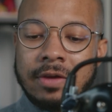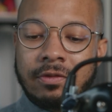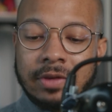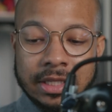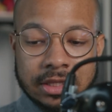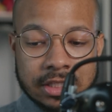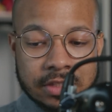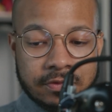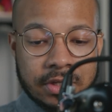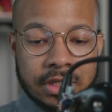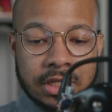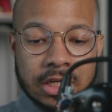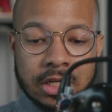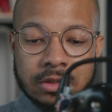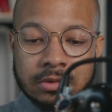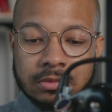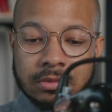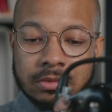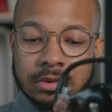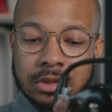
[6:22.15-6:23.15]
Like this
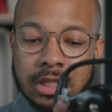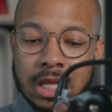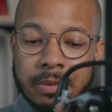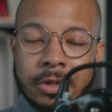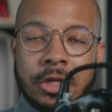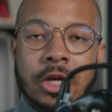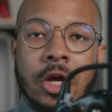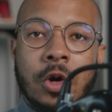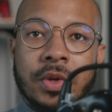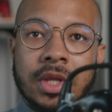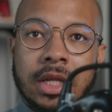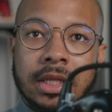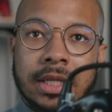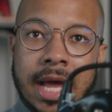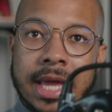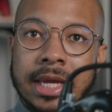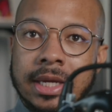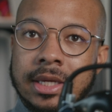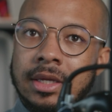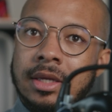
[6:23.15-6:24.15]
video, let me know with a
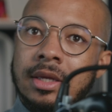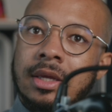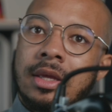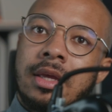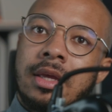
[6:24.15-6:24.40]
like.